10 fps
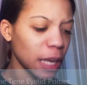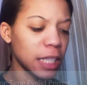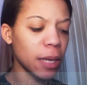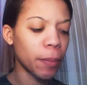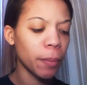
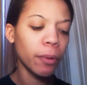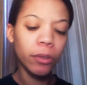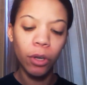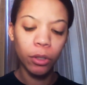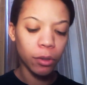Some people
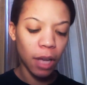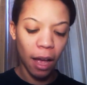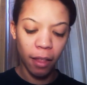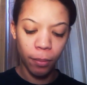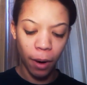don't use
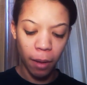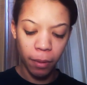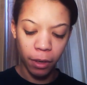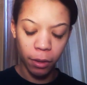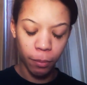eyelid
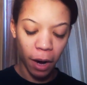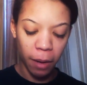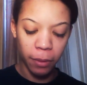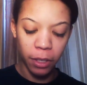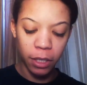
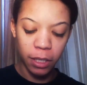primer.